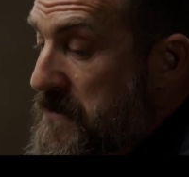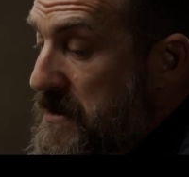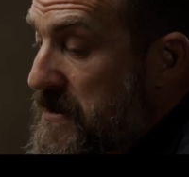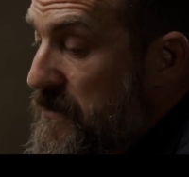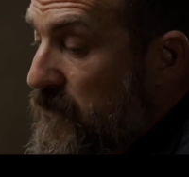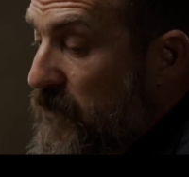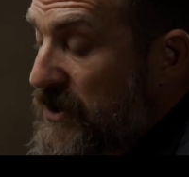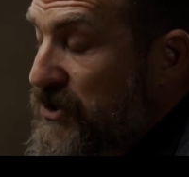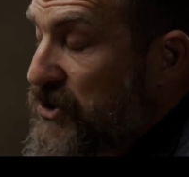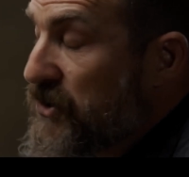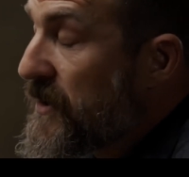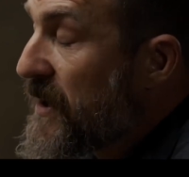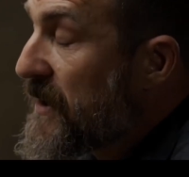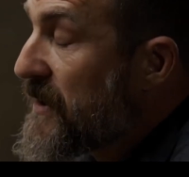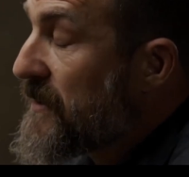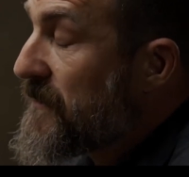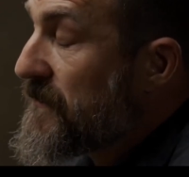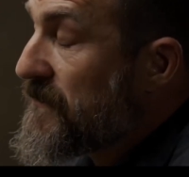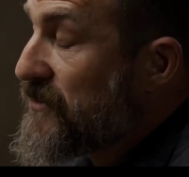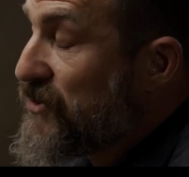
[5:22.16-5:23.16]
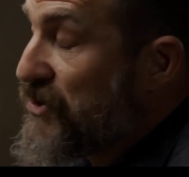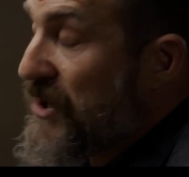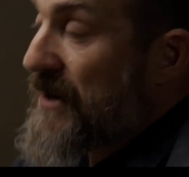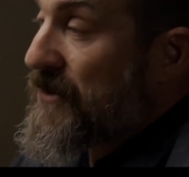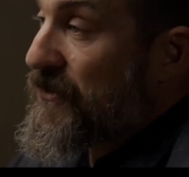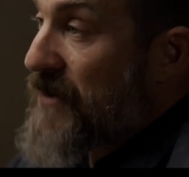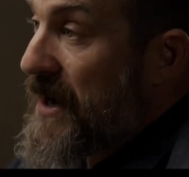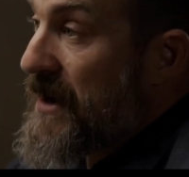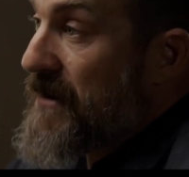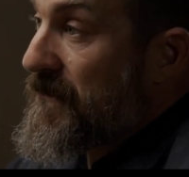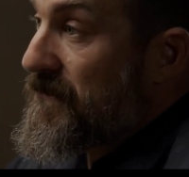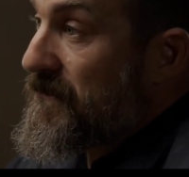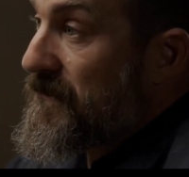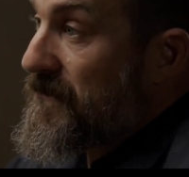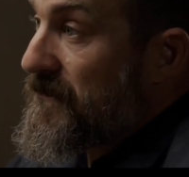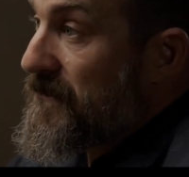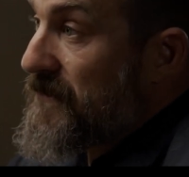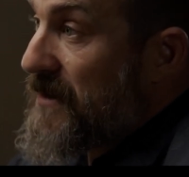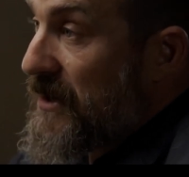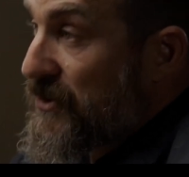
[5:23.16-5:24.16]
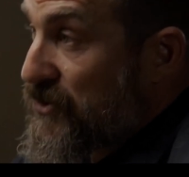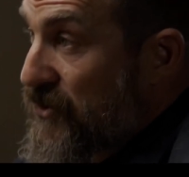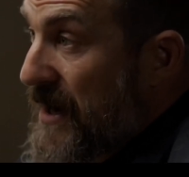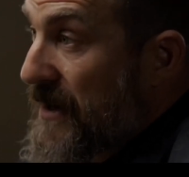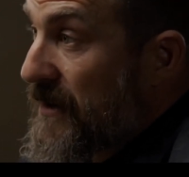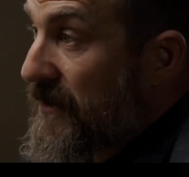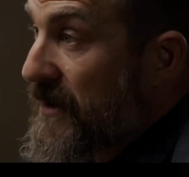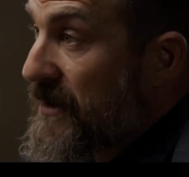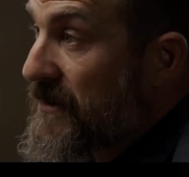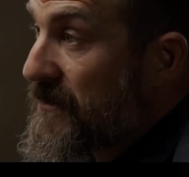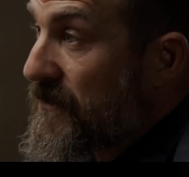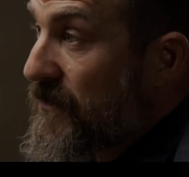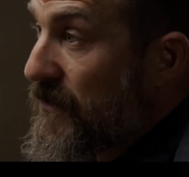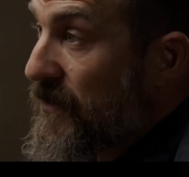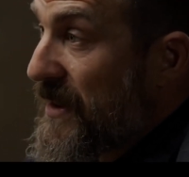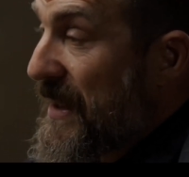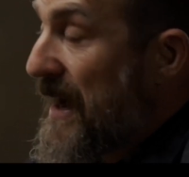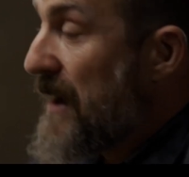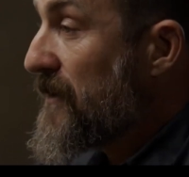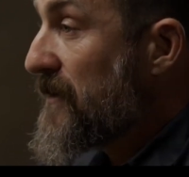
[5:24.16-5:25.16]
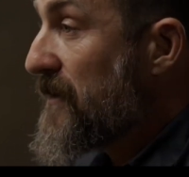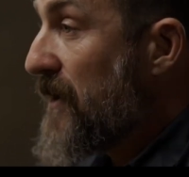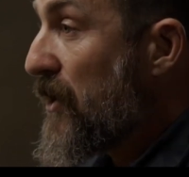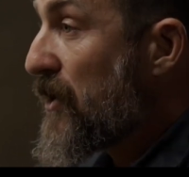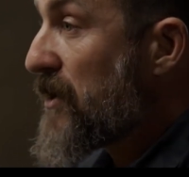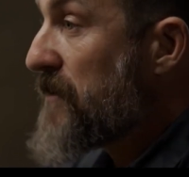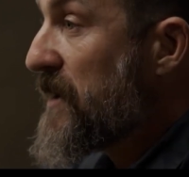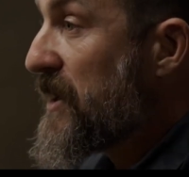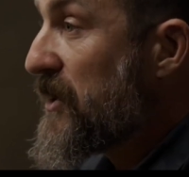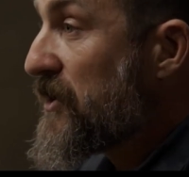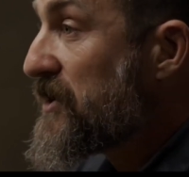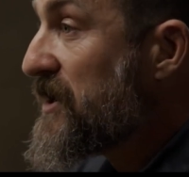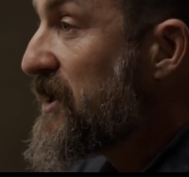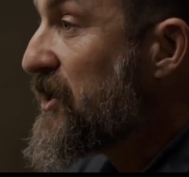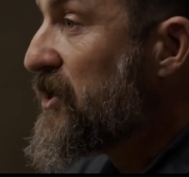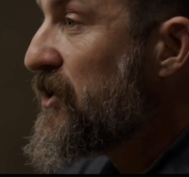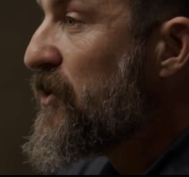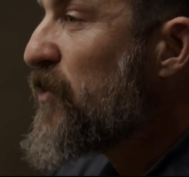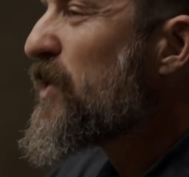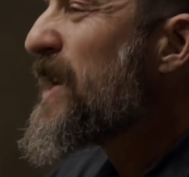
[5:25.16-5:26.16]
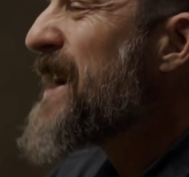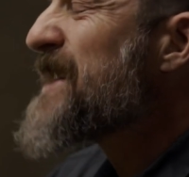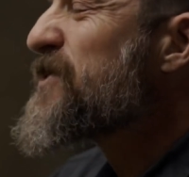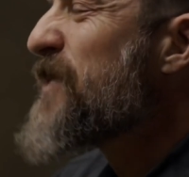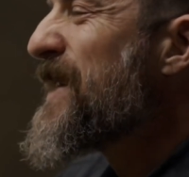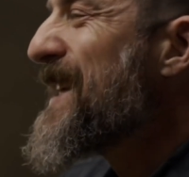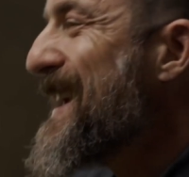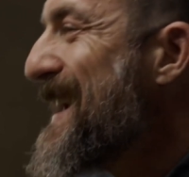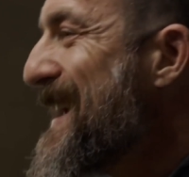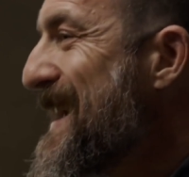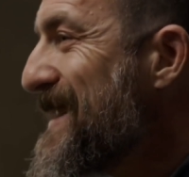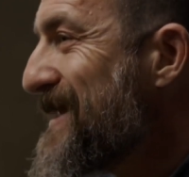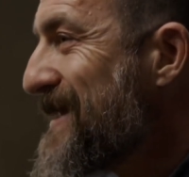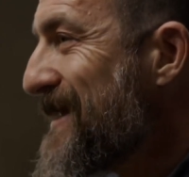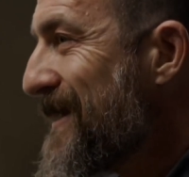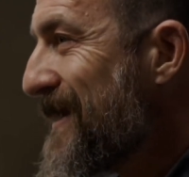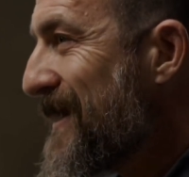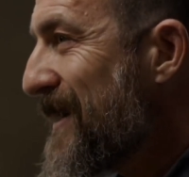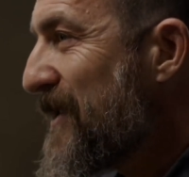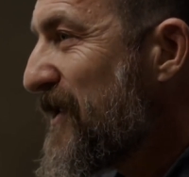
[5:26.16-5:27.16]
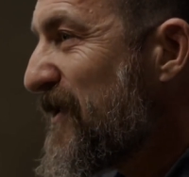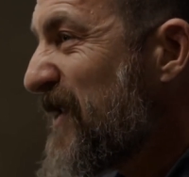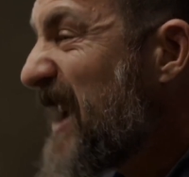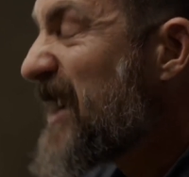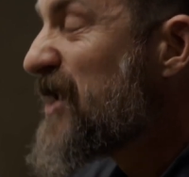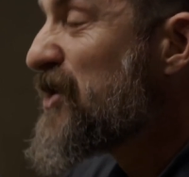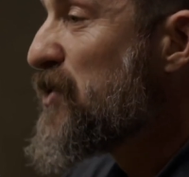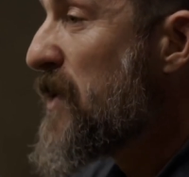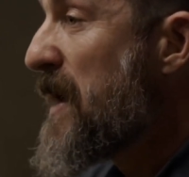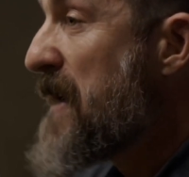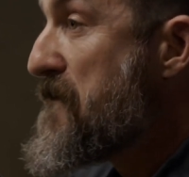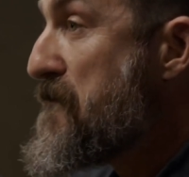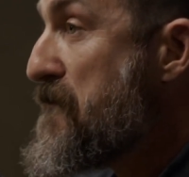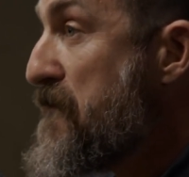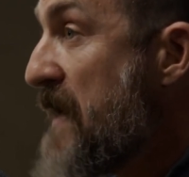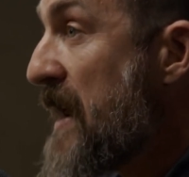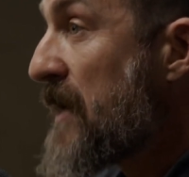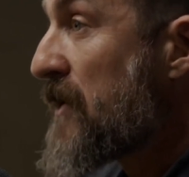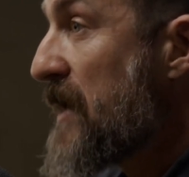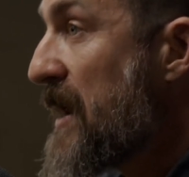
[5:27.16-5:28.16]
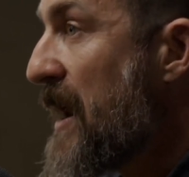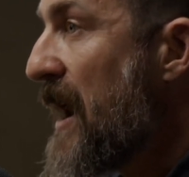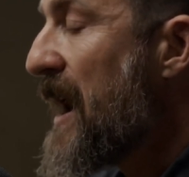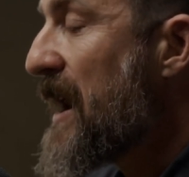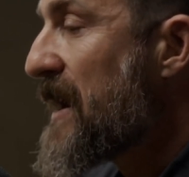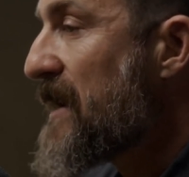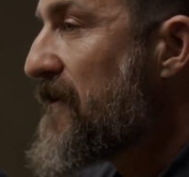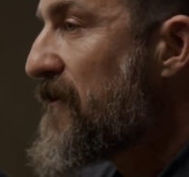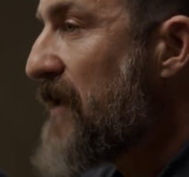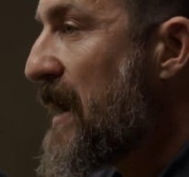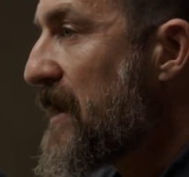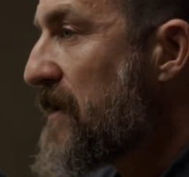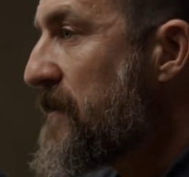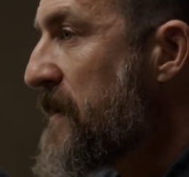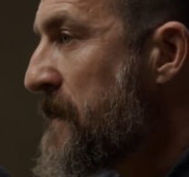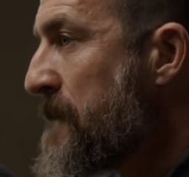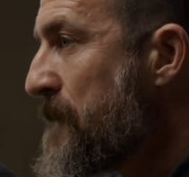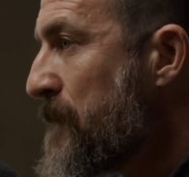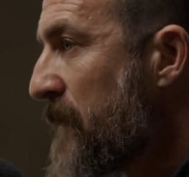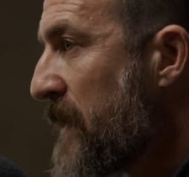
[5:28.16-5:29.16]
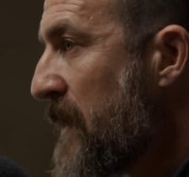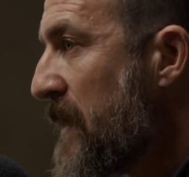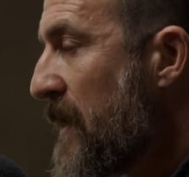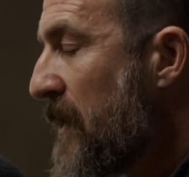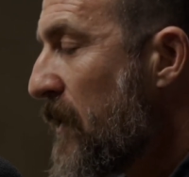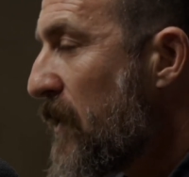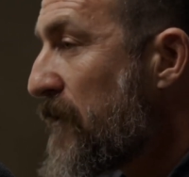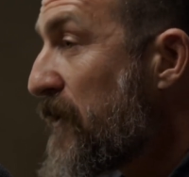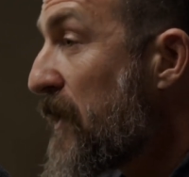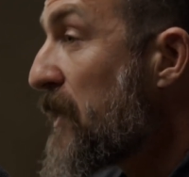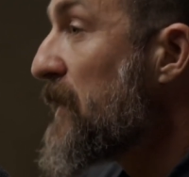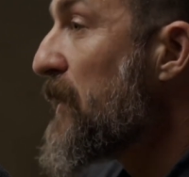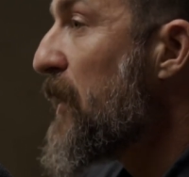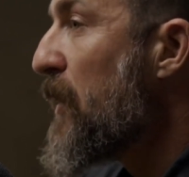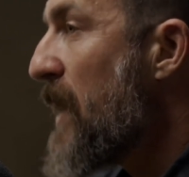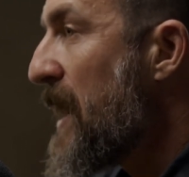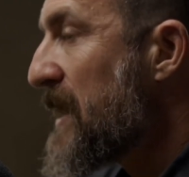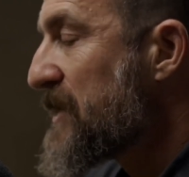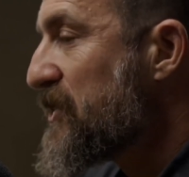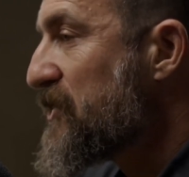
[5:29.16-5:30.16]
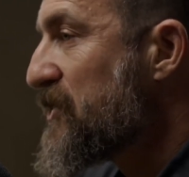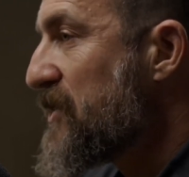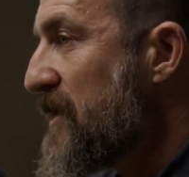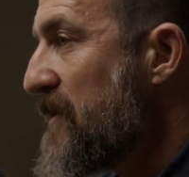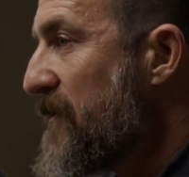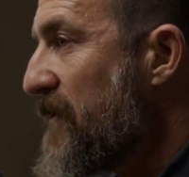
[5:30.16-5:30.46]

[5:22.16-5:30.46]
in which you can generate adrenaline without harming your tissue. Whereas with heat, you get into a very hot environment or very low oxygen